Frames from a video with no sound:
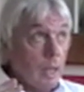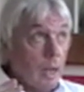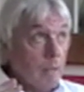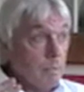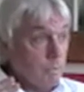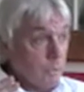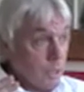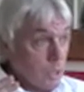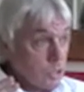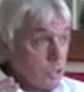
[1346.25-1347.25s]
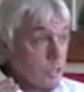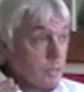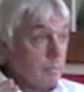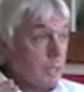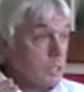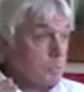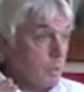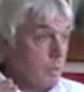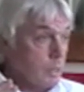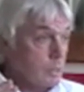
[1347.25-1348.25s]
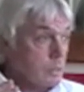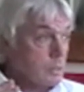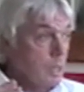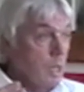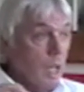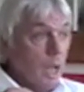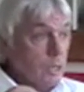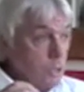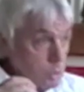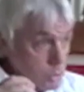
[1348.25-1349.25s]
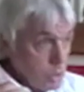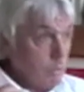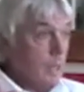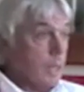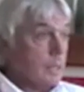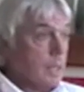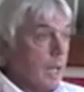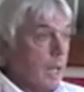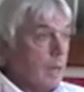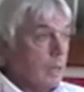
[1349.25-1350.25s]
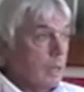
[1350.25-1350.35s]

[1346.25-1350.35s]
I'm infinite consciousness of an experience. And you can do it like that.